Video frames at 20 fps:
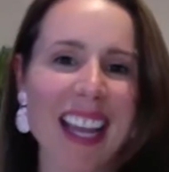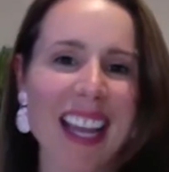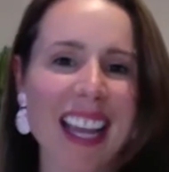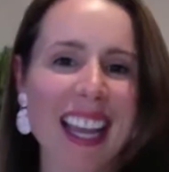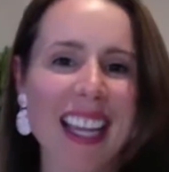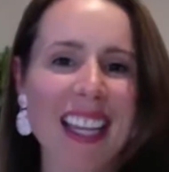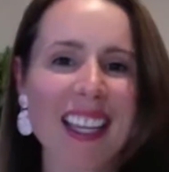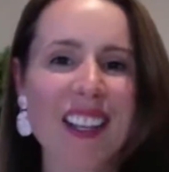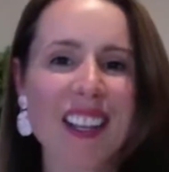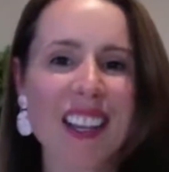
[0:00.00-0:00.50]

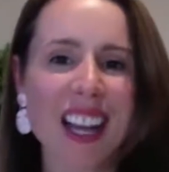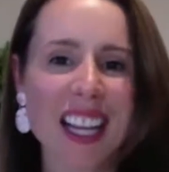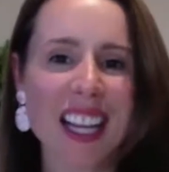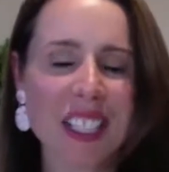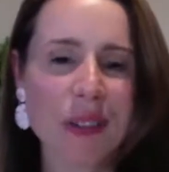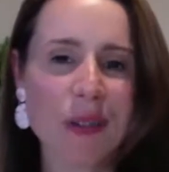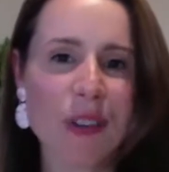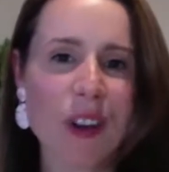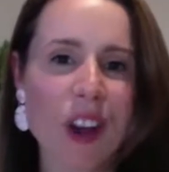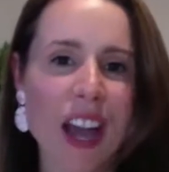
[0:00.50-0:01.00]
And you like
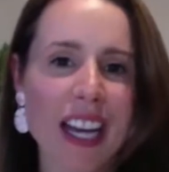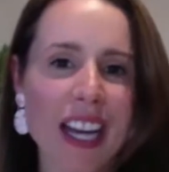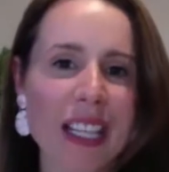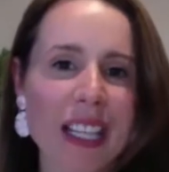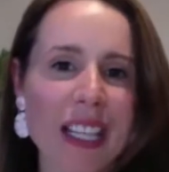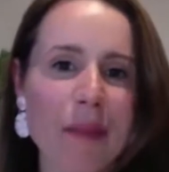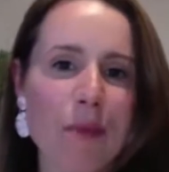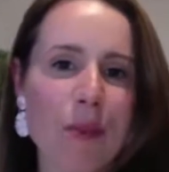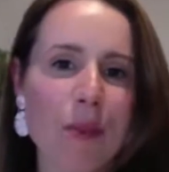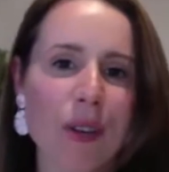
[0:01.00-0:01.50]
to write in
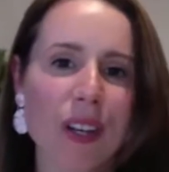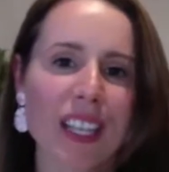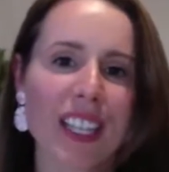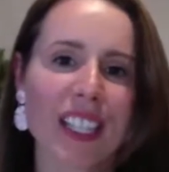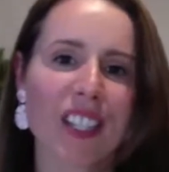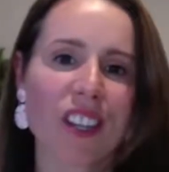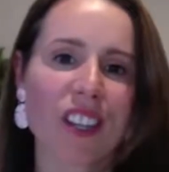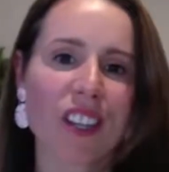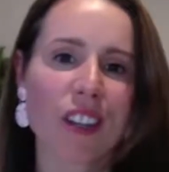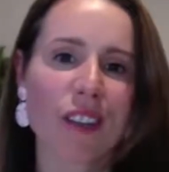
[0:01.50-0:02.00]
the
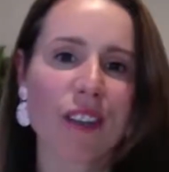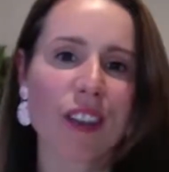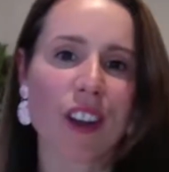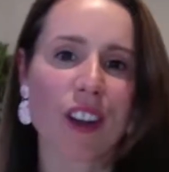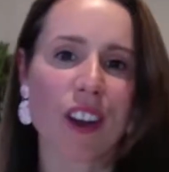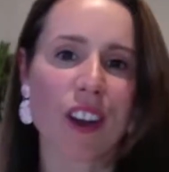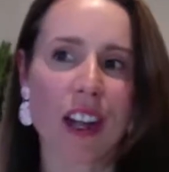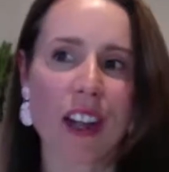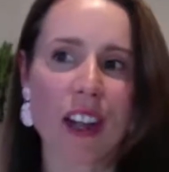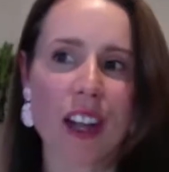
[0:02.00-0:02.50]
mornings, don't you,
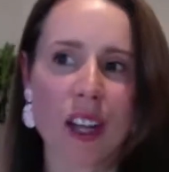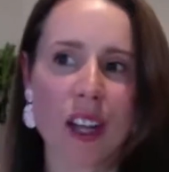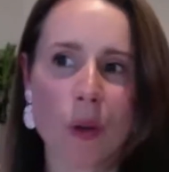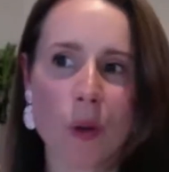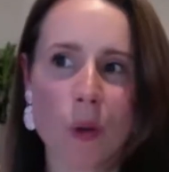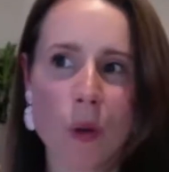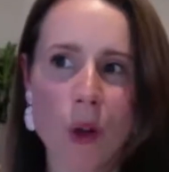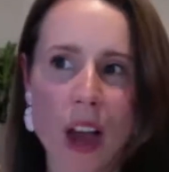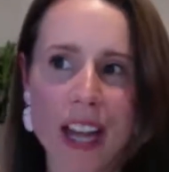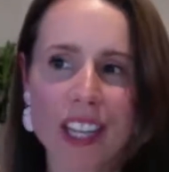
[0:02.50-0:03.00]
Fleur? I
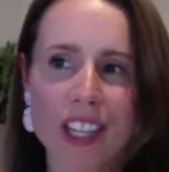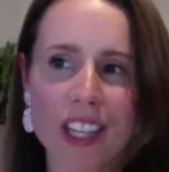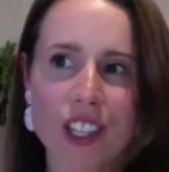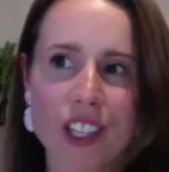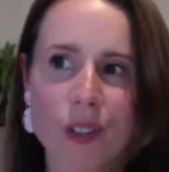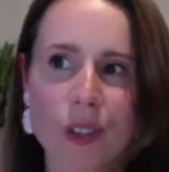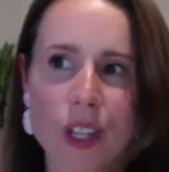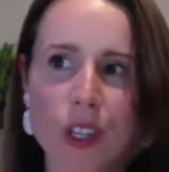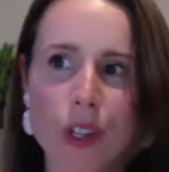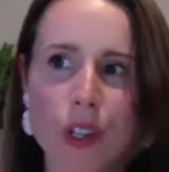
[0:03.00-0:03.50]
quite
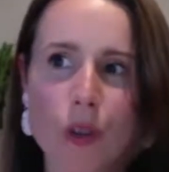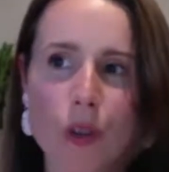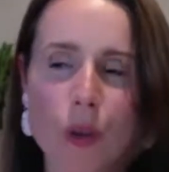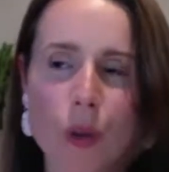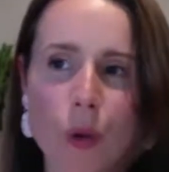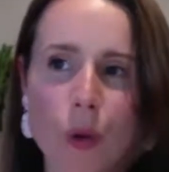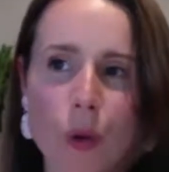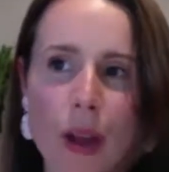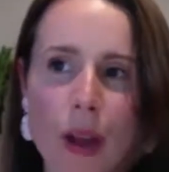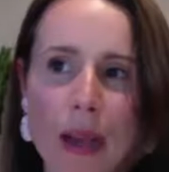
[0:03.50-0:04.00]
enjoyed
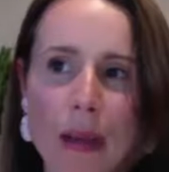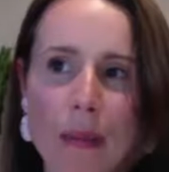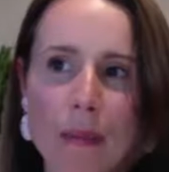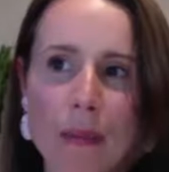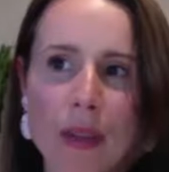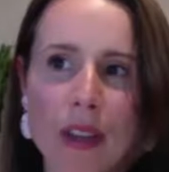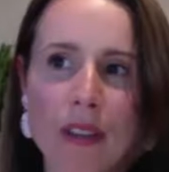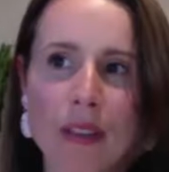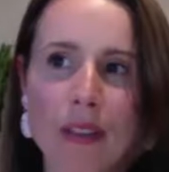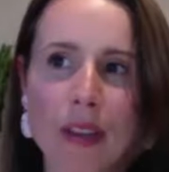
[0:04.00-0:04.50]
your
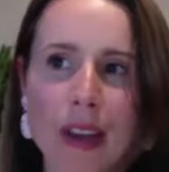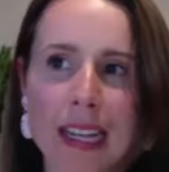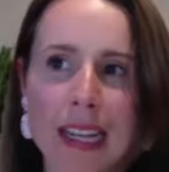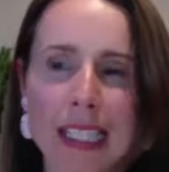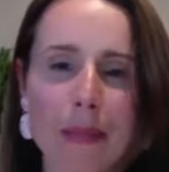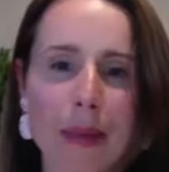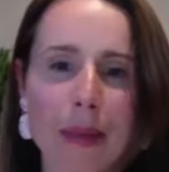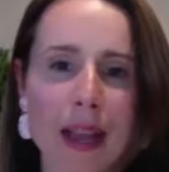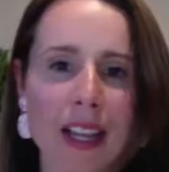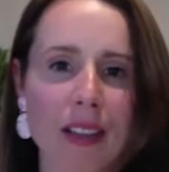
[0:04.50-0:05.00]
advice
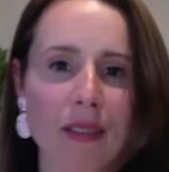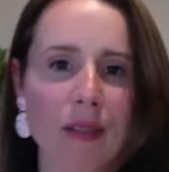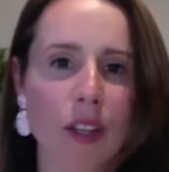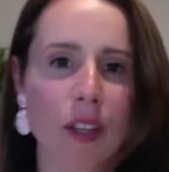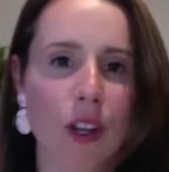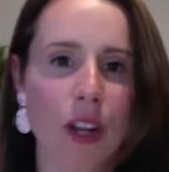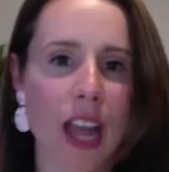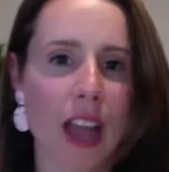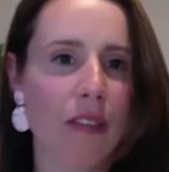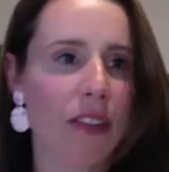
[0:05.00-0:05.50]
about,
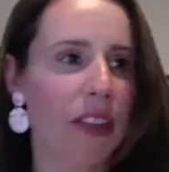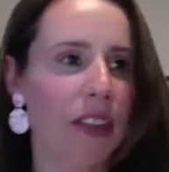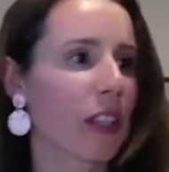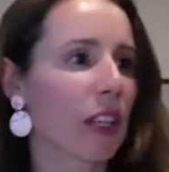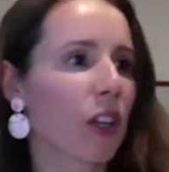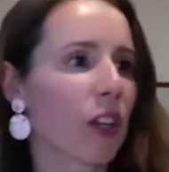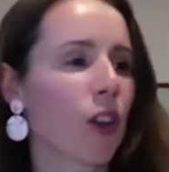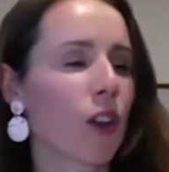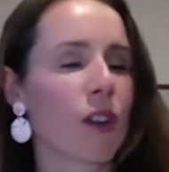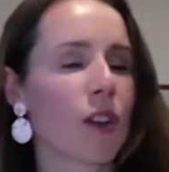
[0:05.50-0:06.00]
having the
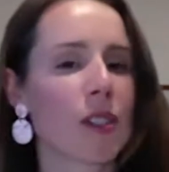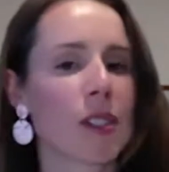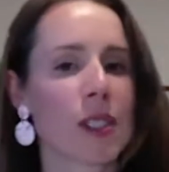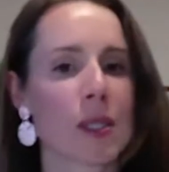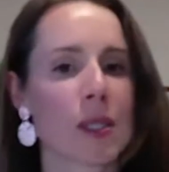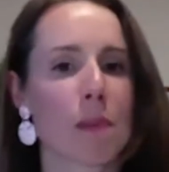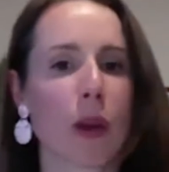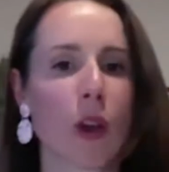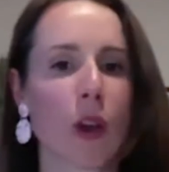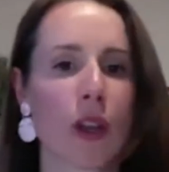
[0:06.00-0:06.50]

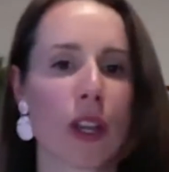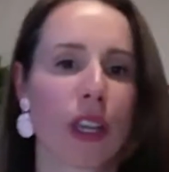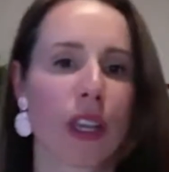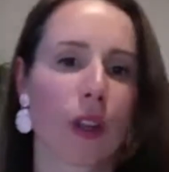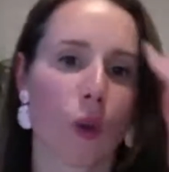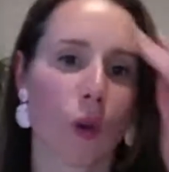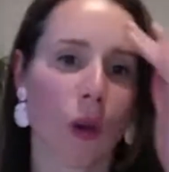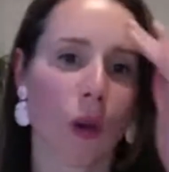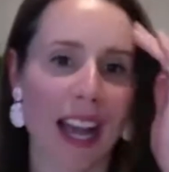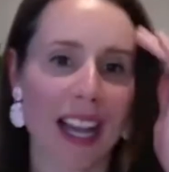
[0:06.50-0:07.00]
curtains blocking it
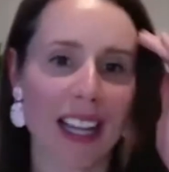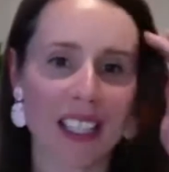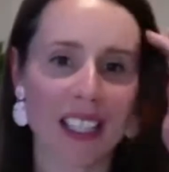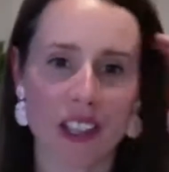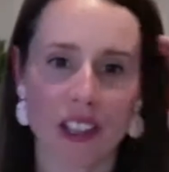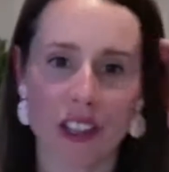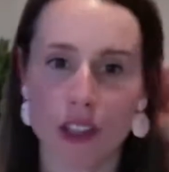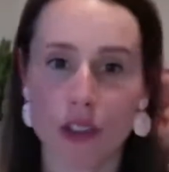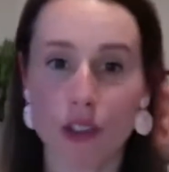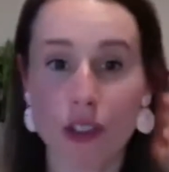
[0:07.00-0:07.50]
all out so
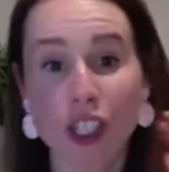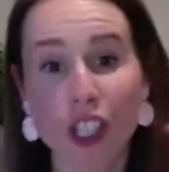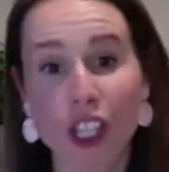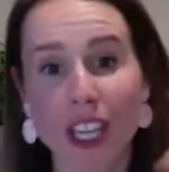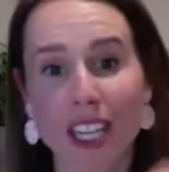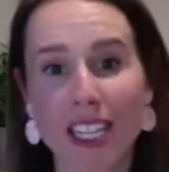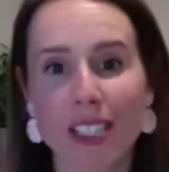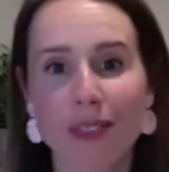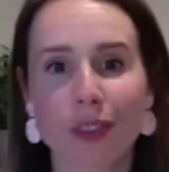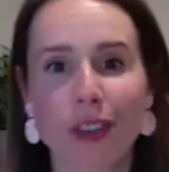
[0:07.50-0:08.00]
you're
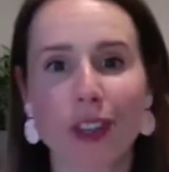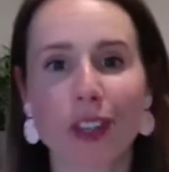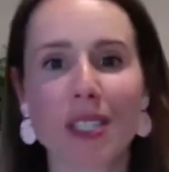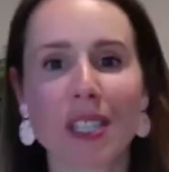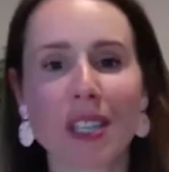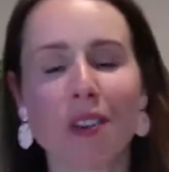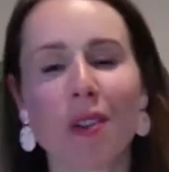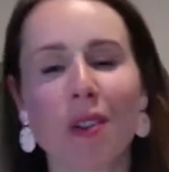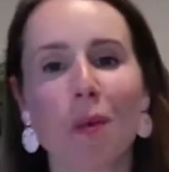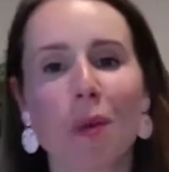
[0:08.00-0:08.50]
just
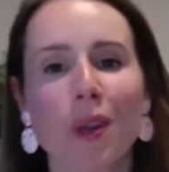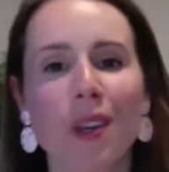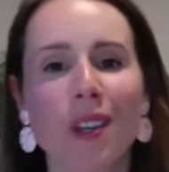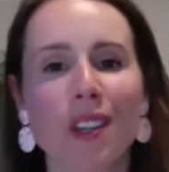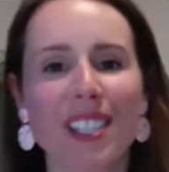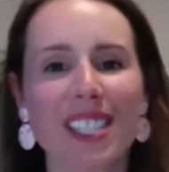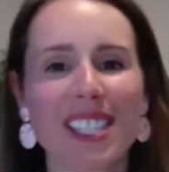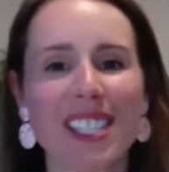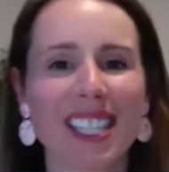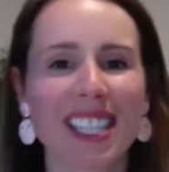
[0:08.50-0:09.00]
focusing on the
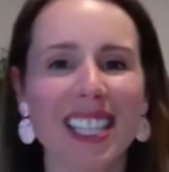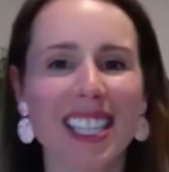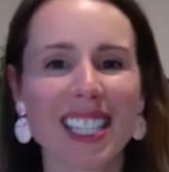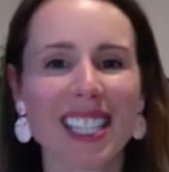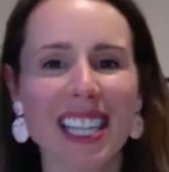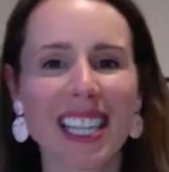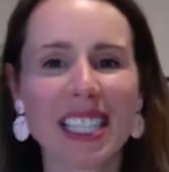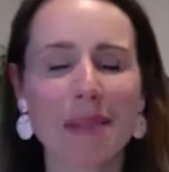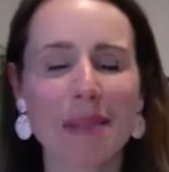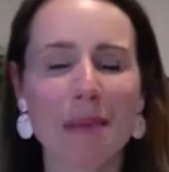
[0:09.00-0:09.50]
words. Can you
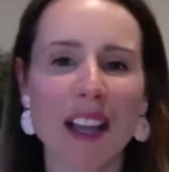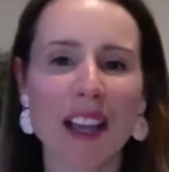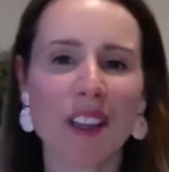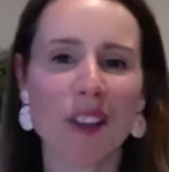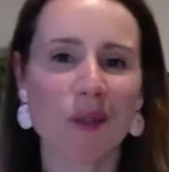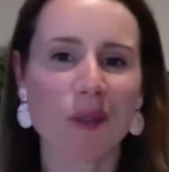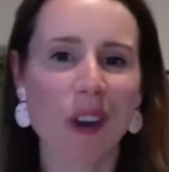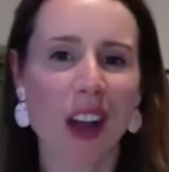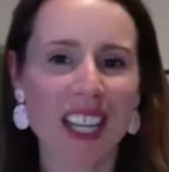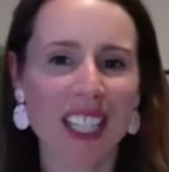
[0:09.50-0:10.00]
tell us about your
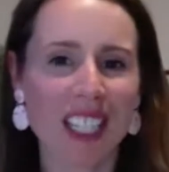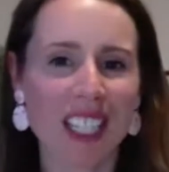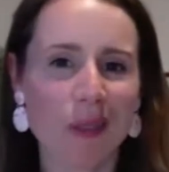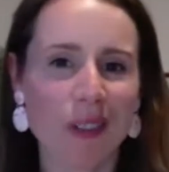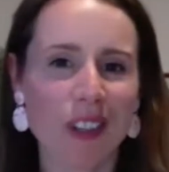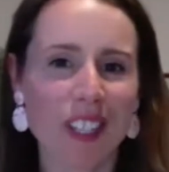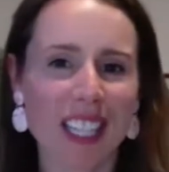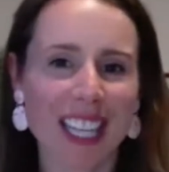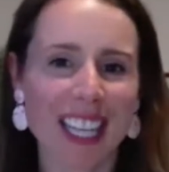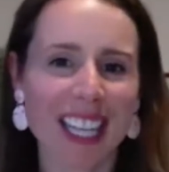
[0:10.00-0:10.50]
writing
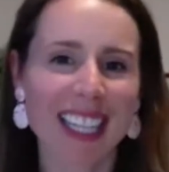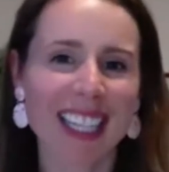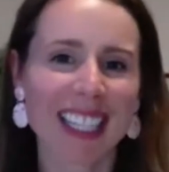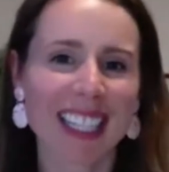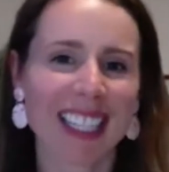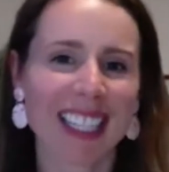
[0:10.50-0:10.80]
routine?